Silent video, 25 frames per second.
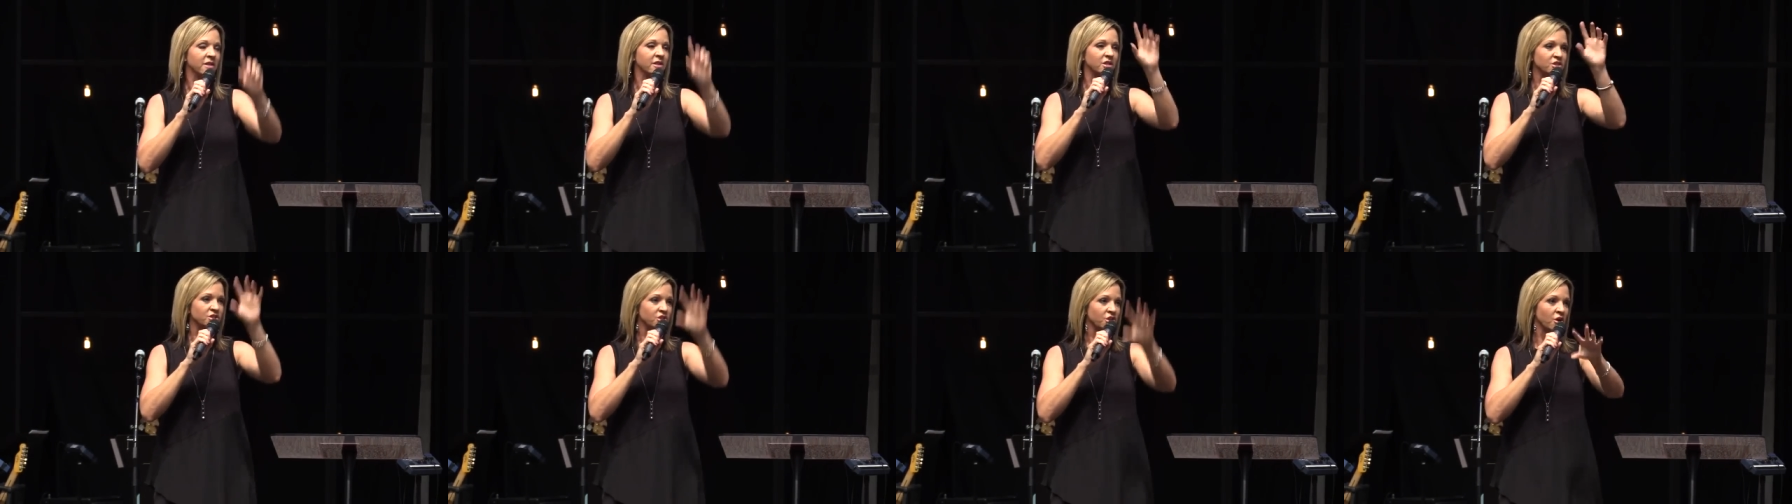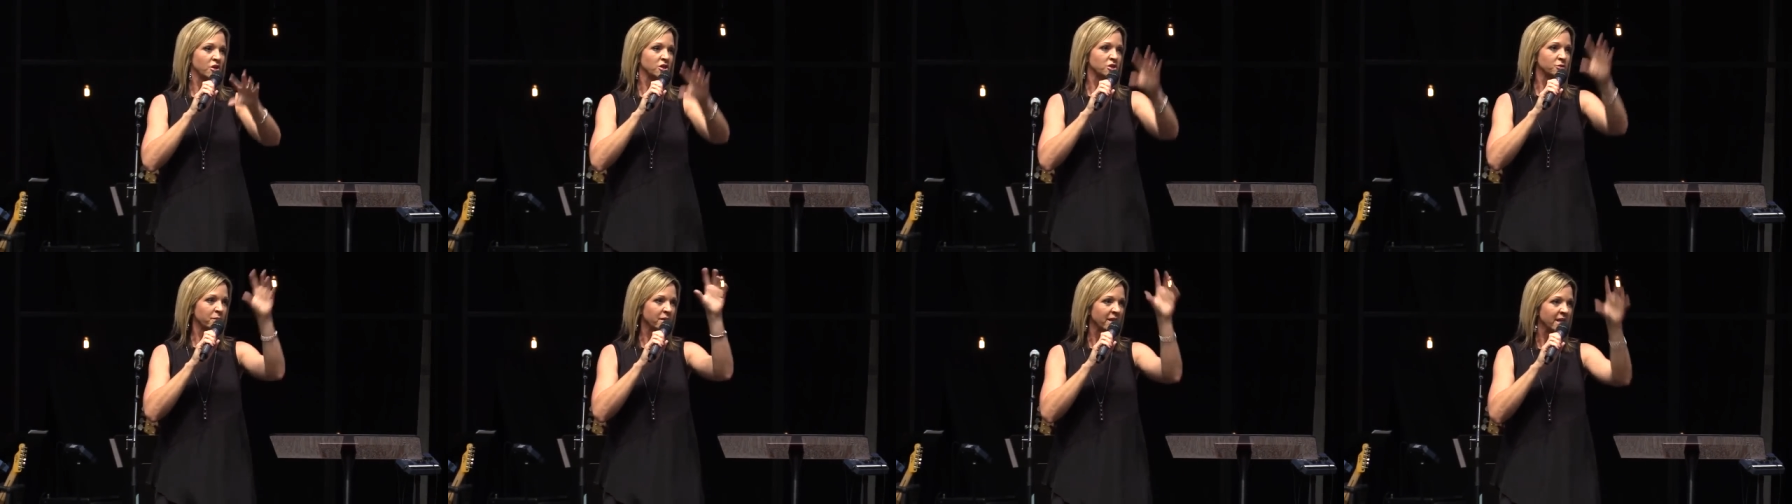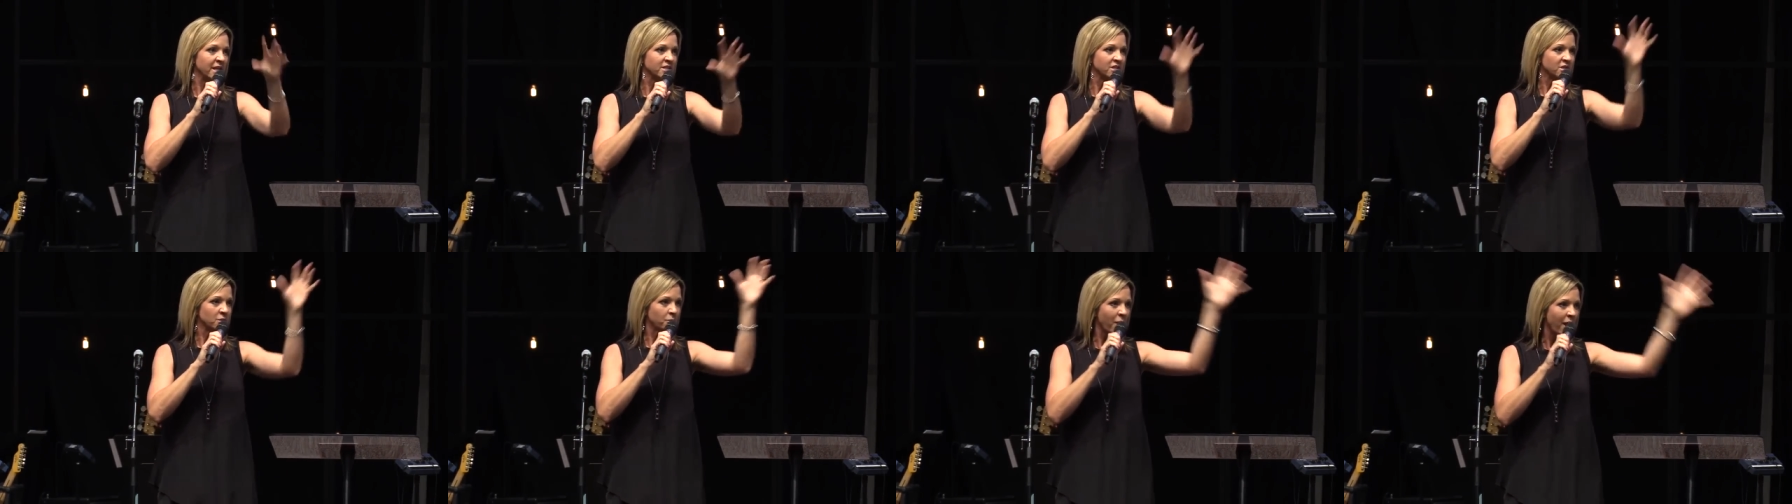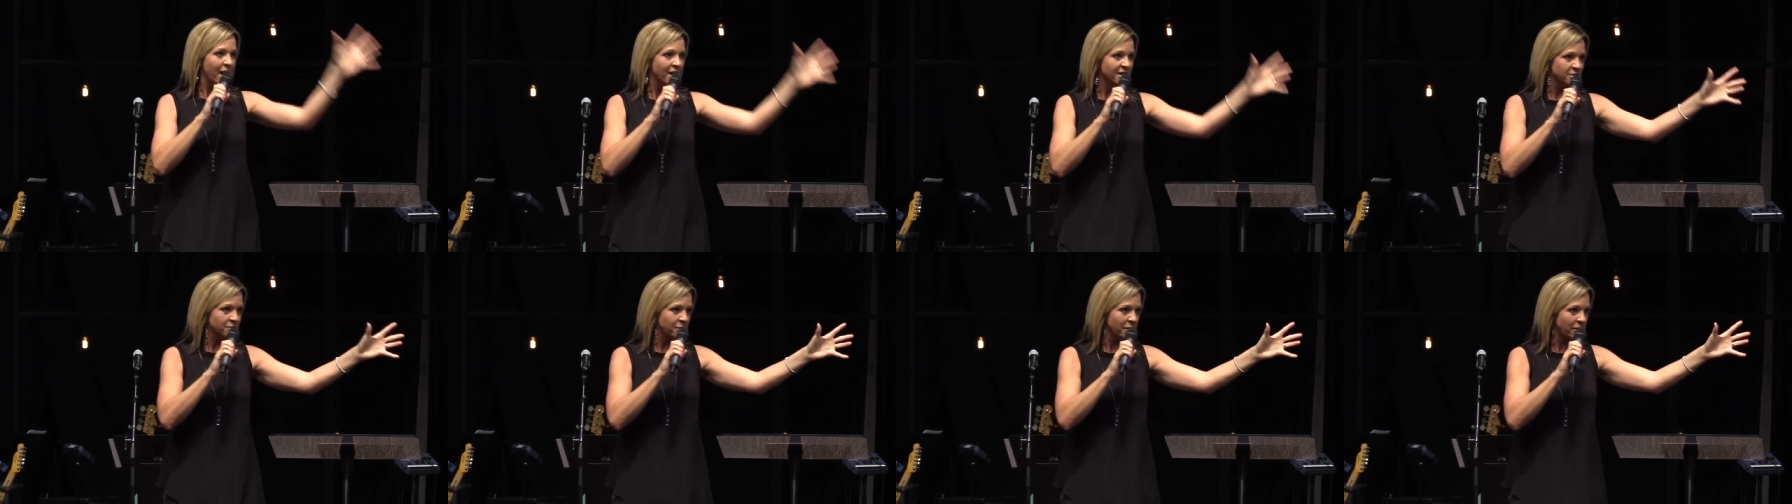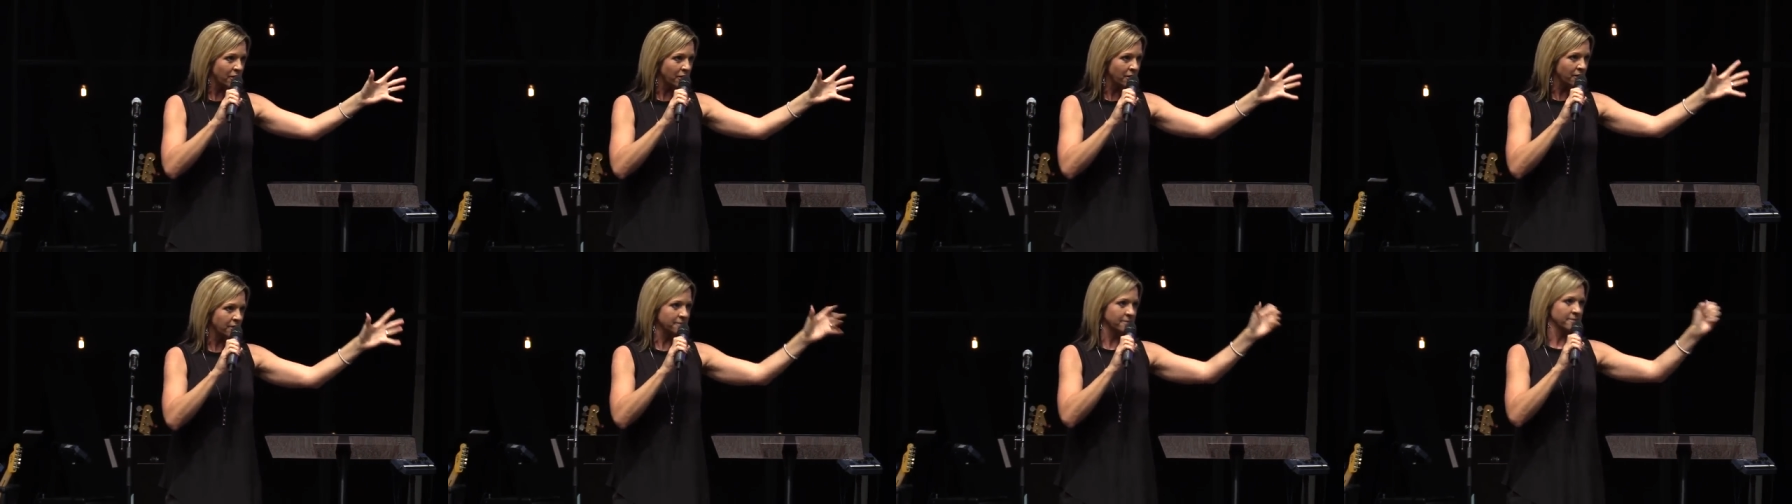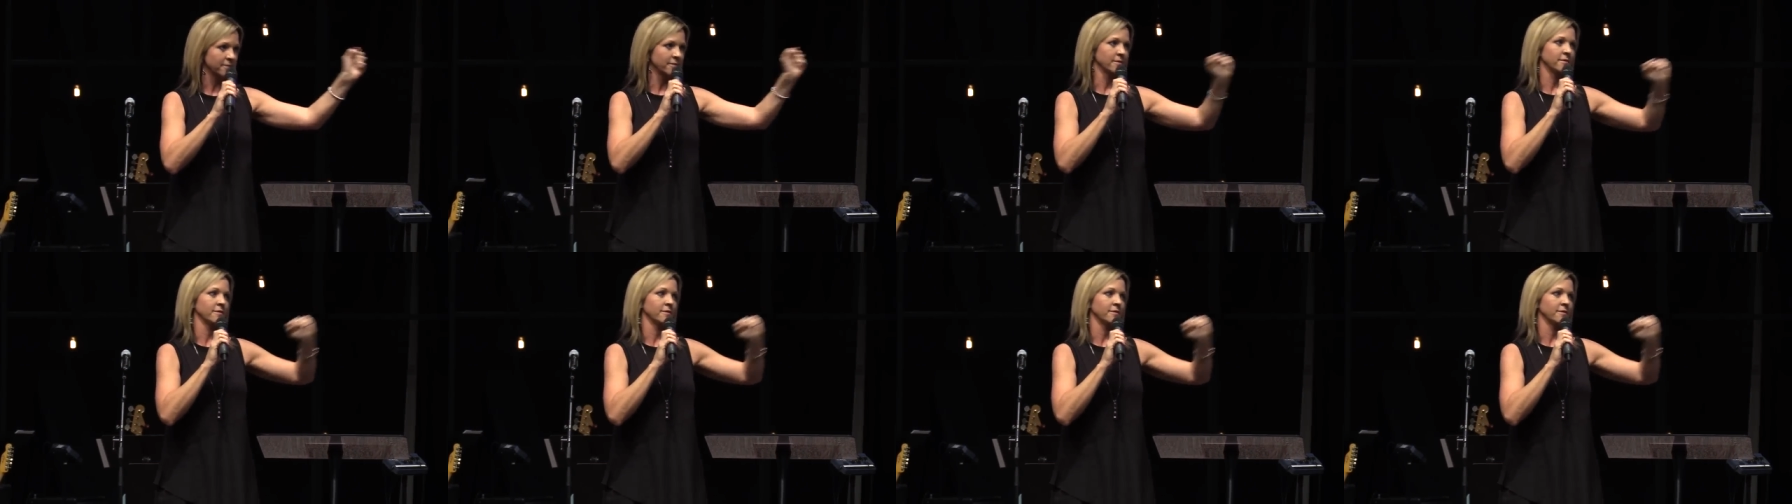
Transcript: the church begins to prosper.